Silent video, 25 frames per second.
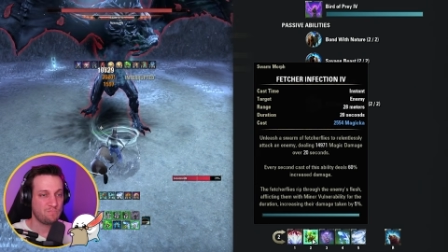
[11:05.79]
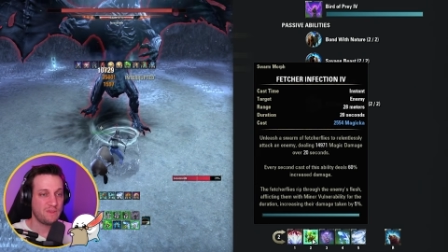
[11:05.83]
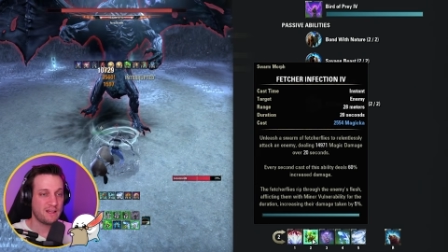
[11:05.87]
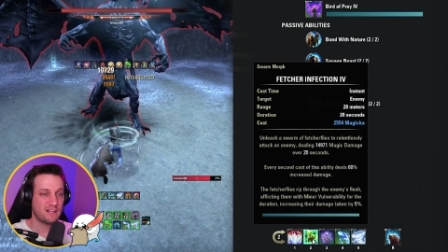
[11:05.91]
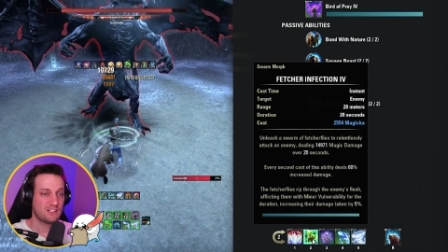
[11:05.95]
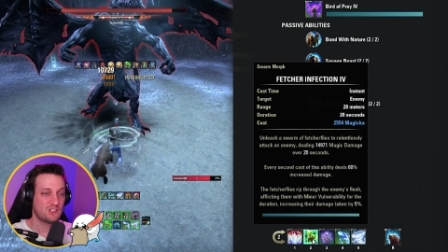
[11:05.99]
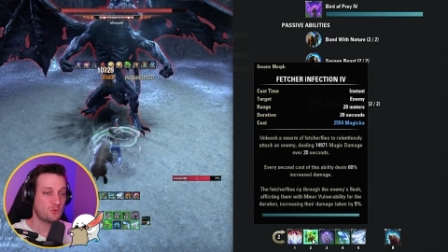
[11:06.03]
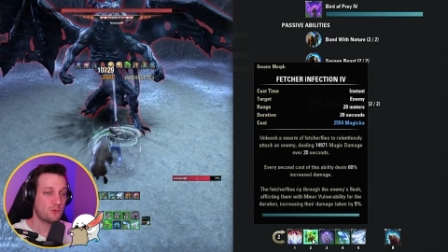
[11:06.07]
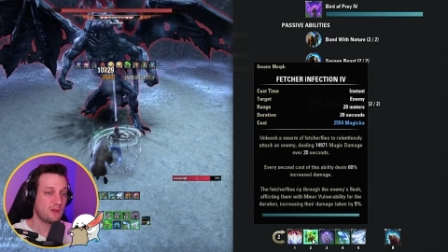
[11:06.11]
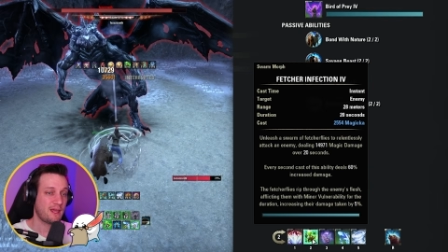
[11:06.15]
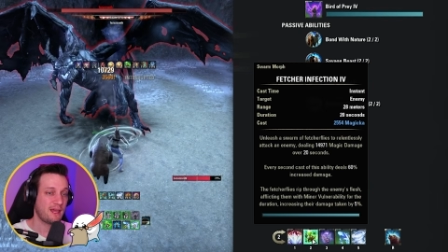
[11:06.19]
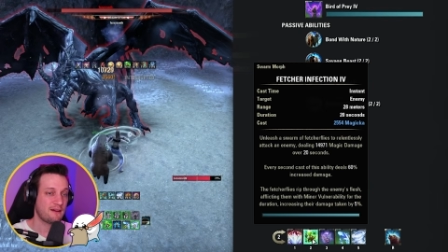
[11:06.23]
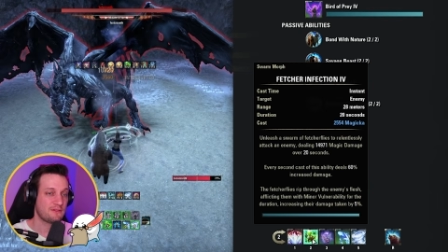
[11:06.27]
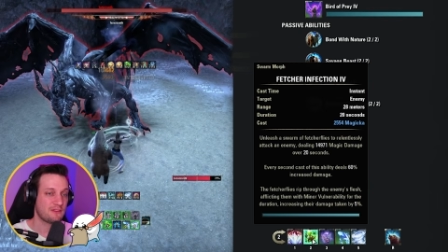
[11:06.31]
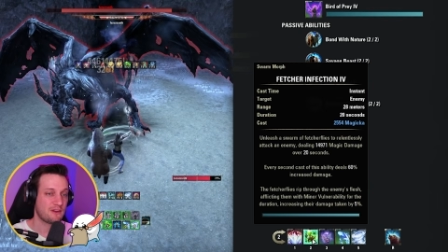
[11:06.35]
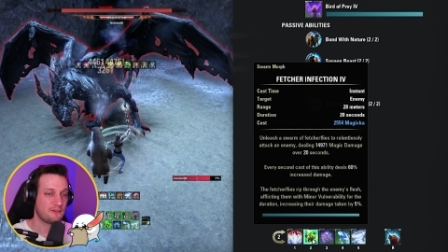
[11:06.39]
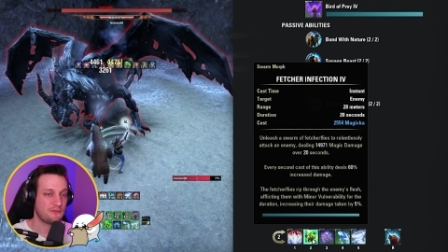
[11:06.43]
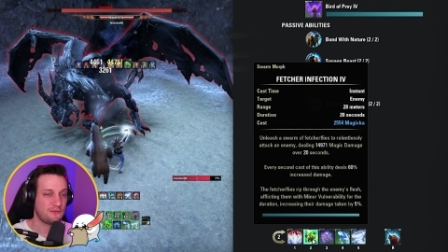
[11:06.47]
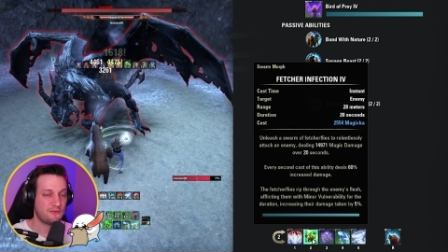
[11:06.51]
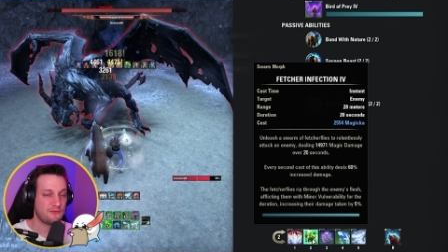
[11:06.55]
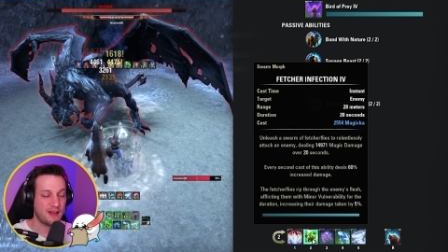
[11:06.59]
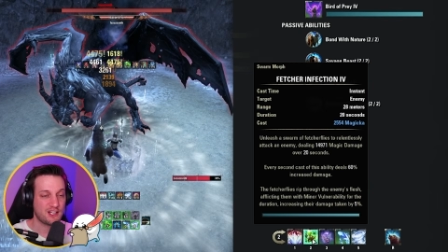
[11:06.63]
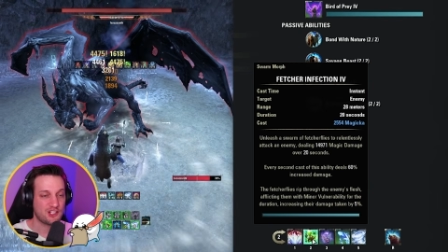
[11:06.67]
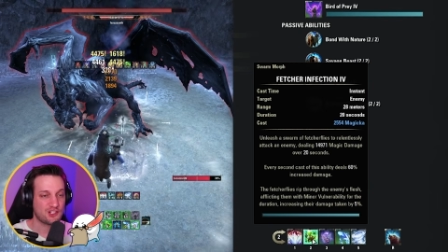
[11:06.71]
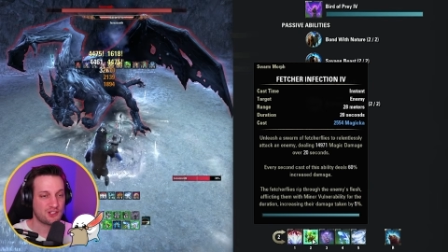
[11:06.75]
Next, we have the
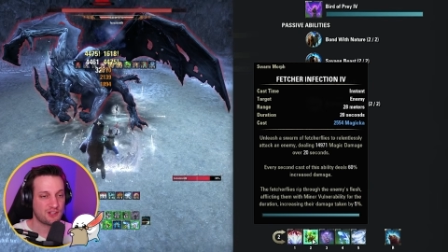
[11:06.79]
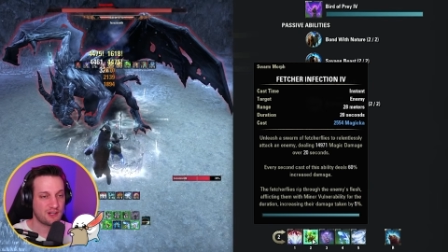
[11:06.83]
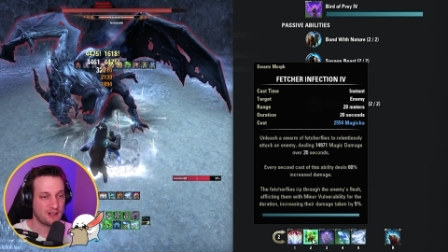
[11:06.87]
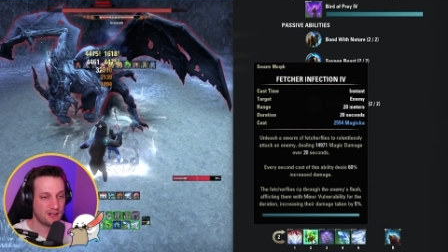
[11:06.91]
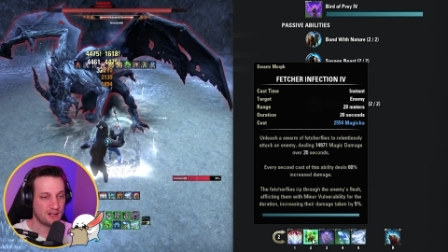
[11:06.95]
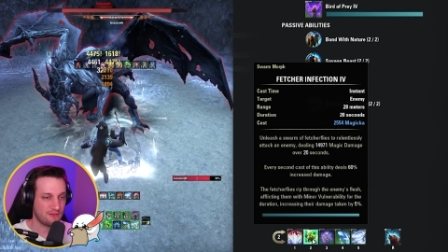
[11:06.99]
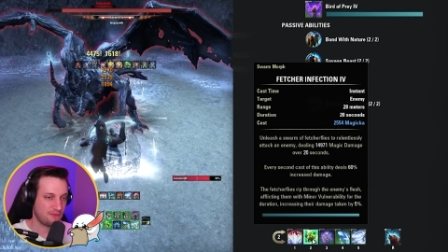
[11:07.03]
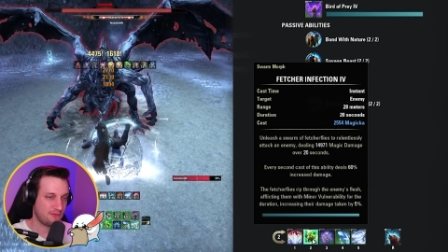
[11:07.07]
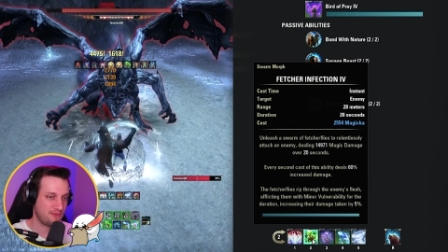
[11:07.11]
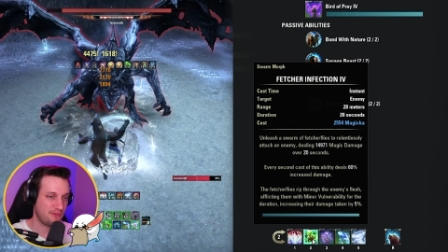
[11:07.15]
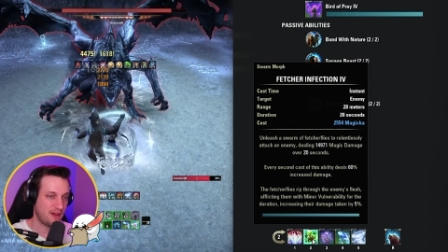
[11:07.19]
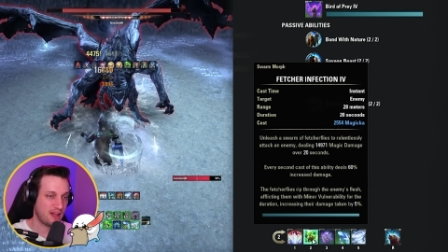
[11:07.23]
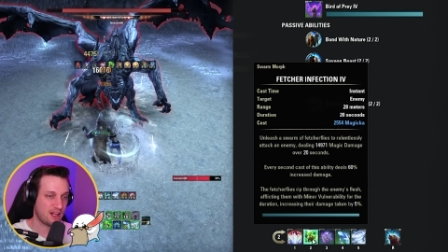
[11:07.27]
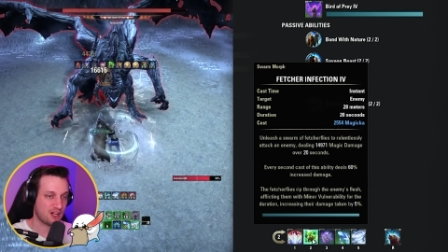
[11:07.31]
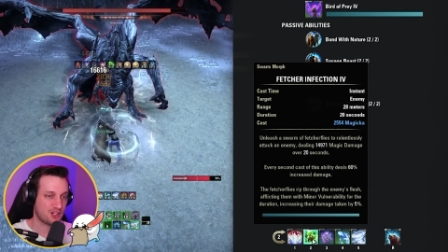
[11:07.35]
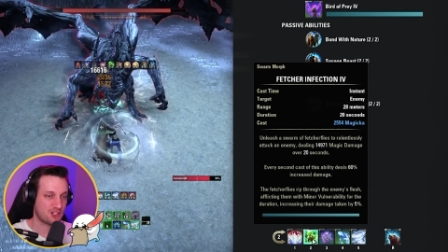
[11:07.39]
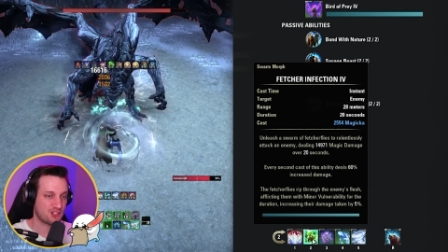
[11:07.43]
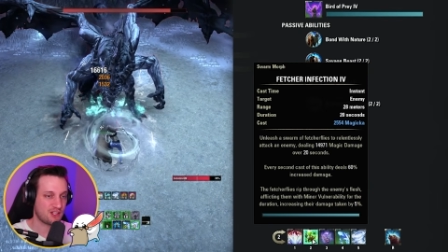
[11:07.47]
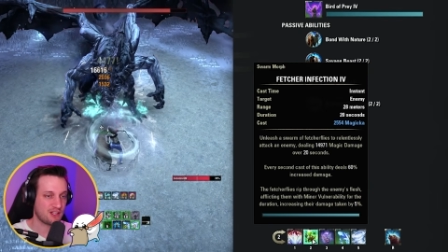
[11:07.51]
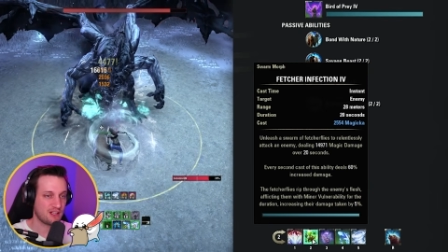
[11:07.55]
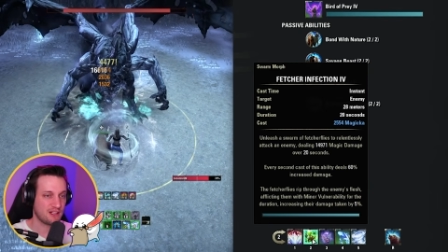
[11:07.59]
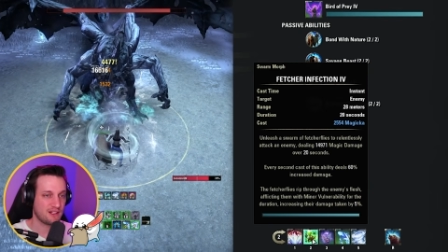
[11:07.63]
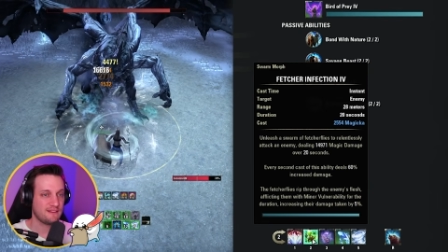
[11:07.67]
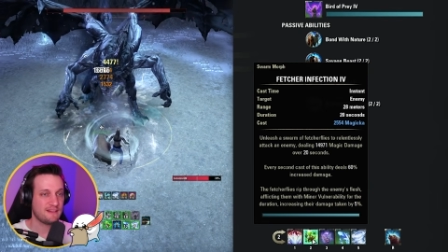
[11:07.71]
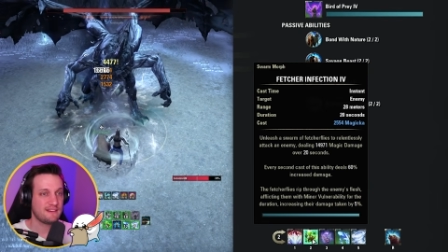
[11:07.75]
Fetcher
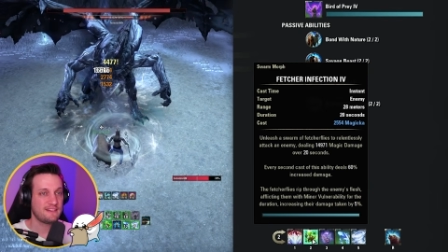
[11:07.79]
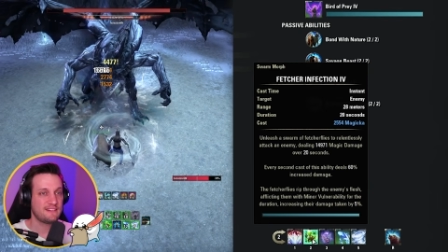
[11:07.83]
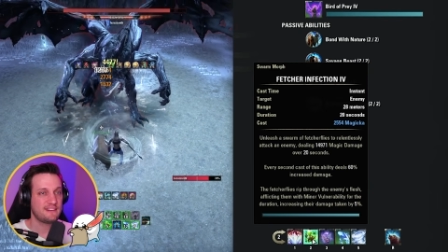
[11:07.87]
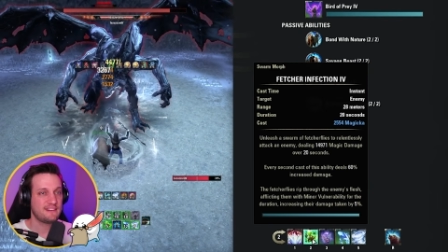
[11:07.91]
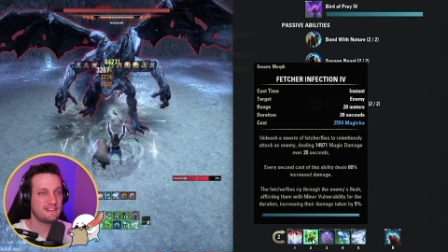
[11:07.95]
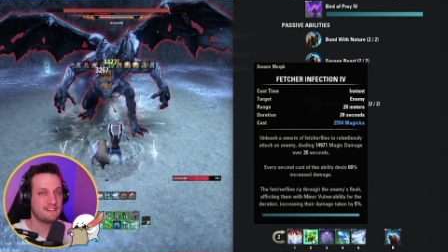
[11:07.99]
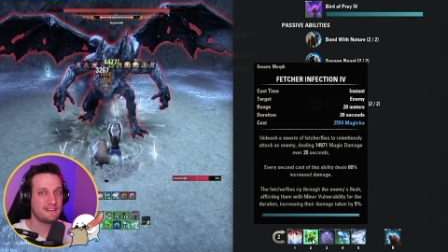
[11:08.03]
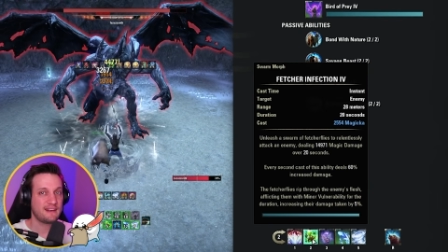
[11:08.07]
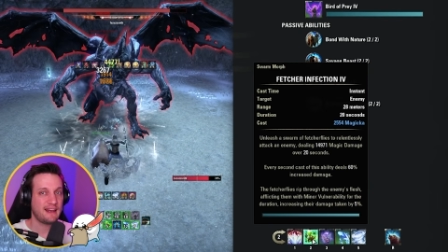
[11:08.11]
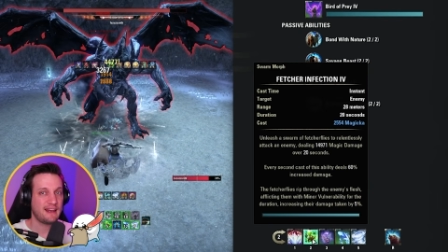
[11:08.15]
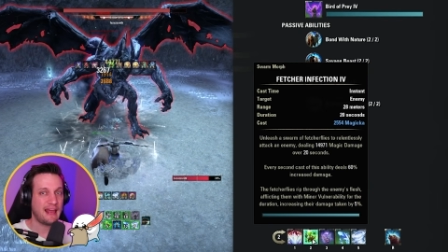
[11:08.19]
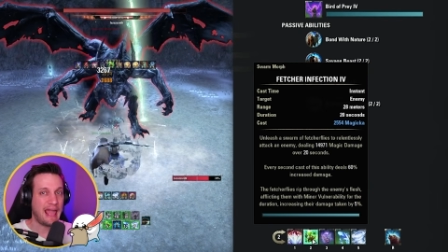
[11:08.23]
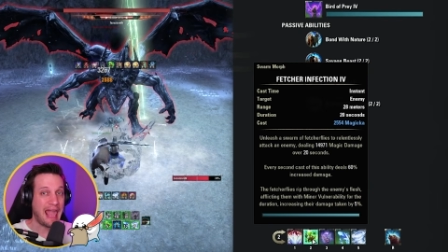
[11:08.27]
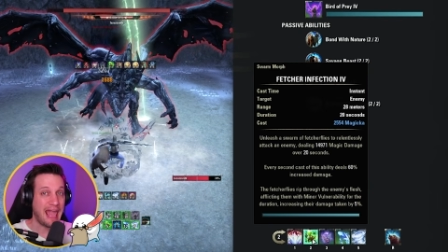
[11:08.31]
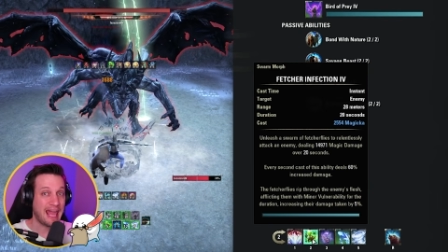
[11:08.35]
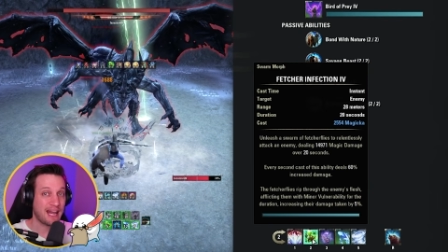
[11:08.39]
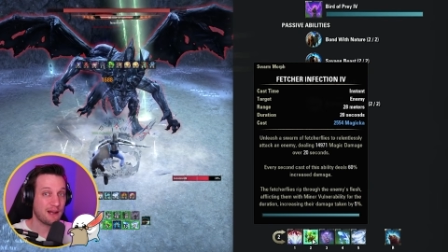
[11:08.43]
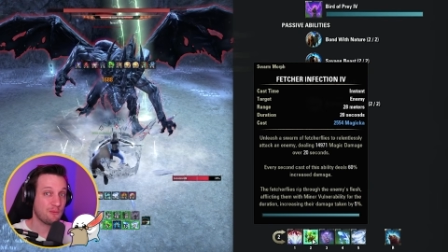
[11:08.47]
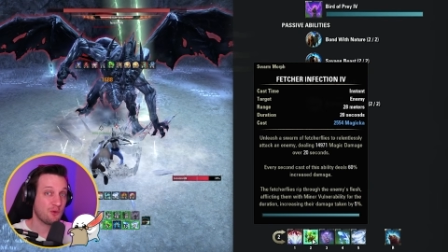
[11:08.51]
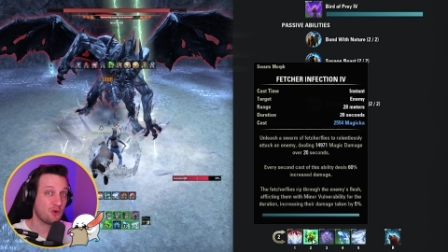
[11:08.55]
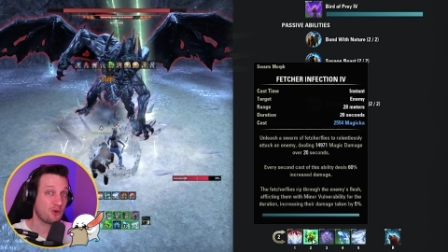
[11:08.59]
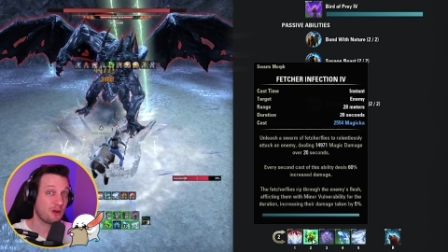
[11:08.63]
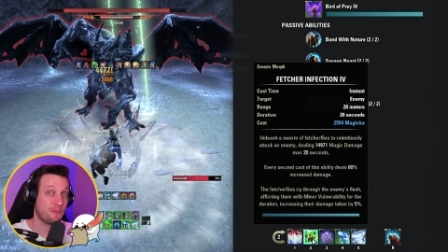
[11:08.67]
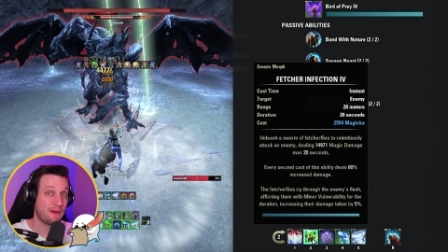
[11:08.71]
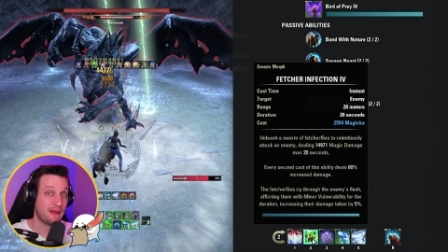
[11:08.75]
Infection. This is an
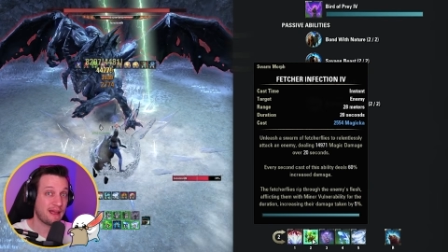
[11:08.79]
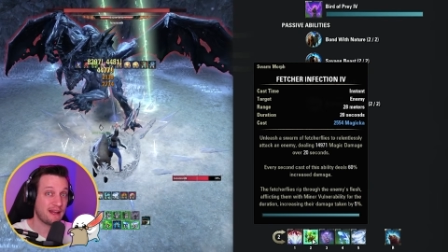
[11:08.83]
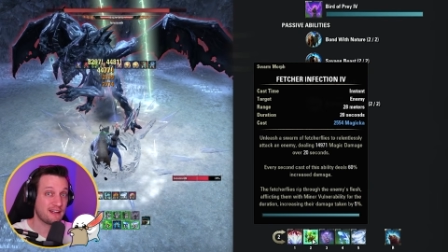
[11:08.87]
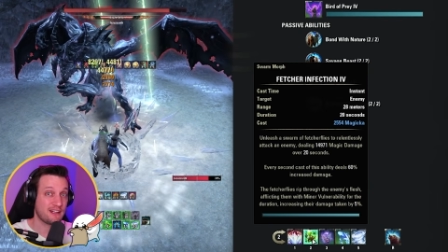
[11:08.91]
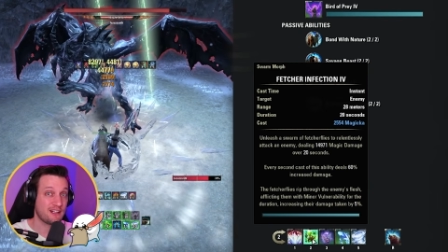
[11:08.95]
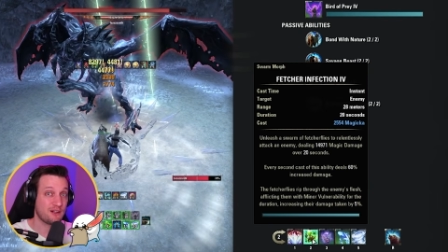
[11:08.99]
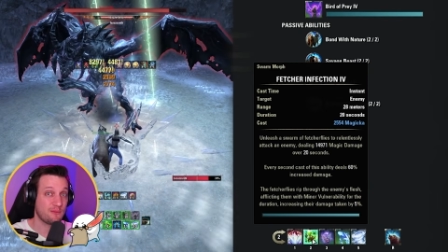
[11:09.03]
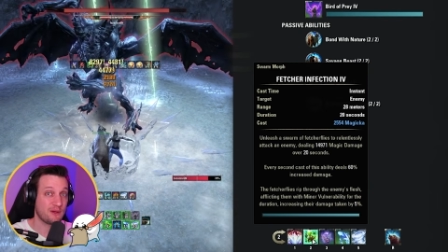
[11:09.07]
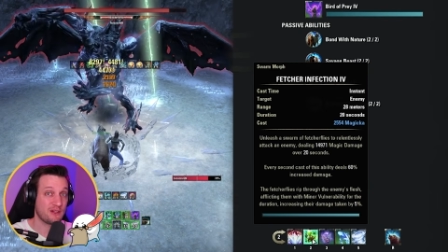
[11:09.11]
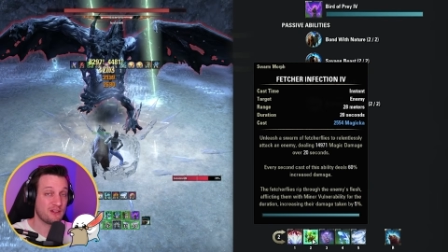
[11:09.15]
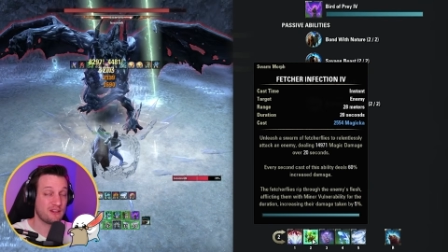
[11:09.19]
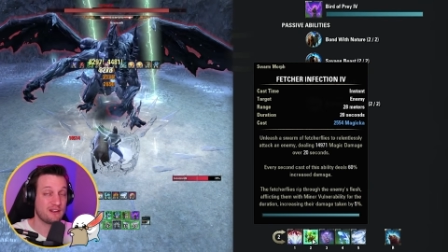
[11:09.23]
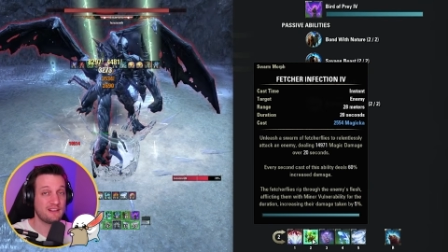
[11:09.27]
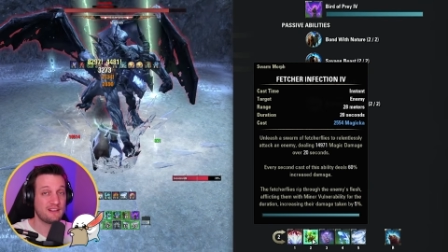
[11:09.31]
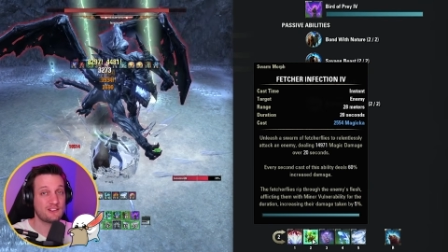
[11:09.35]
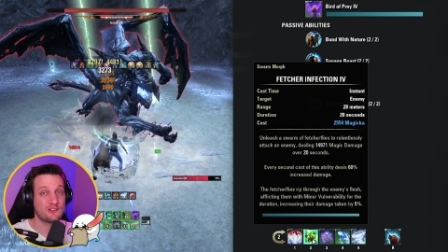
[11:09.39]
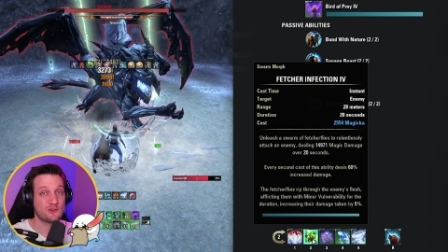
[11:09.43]
animal companion ability.